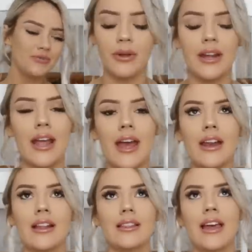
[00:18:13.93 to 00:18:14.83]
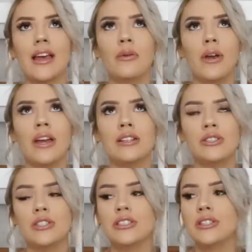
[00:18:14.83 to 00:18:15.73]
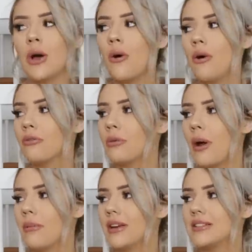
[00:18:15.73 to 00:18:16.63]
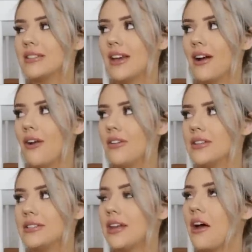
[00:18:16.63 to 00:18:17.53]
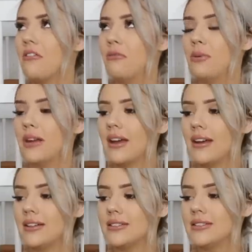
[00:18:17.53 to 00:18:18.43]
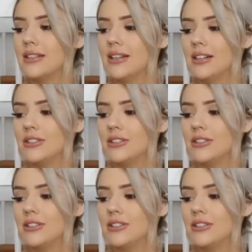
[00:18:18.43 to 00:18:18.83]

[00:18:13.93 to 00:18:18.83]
but again, like it's just so overwhelming seeing all this stuff because